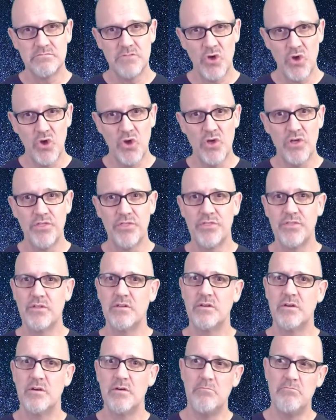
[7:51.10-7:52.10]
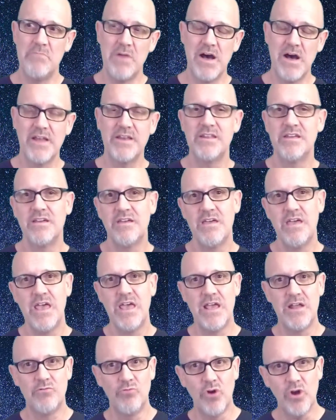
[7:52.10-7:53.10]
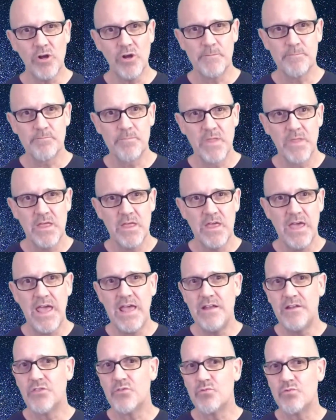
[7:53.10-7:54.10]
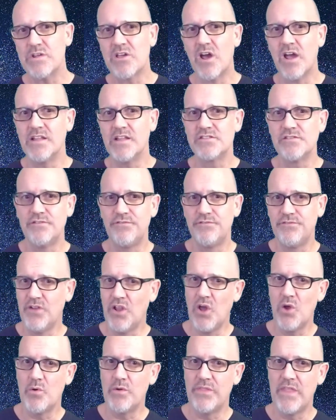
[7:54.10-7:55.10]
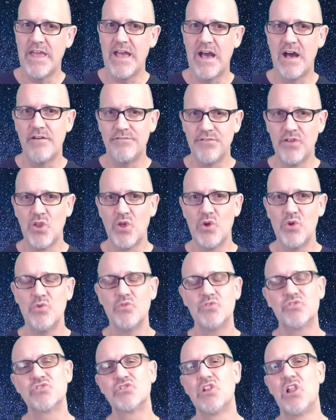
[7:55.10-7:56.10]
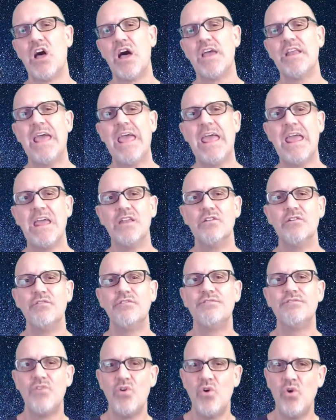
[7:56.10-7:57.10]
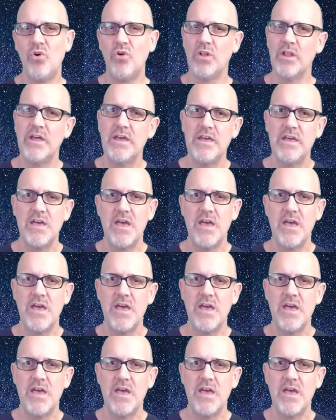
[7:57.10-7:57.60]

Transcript: earth, mud, and rock, and three kinds of flow, and they are flow, slide, and fall.